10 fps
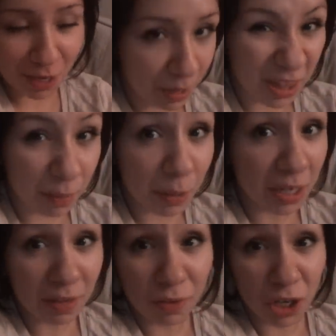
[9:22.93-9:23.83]
I think I'm going to
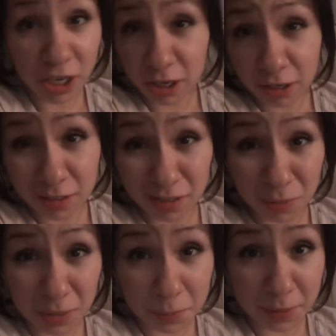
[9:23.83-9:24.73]
end the vlog here because I
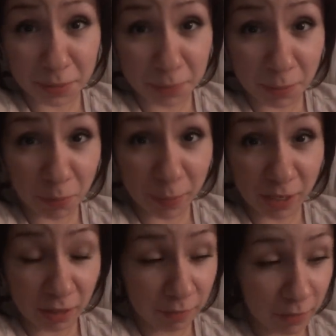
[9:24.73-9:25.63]
want to spend some time with my
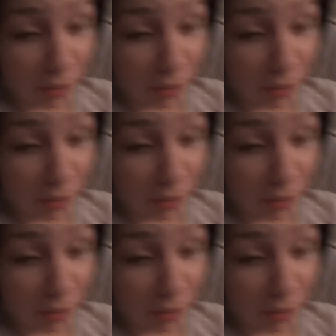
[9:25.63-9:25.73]
love.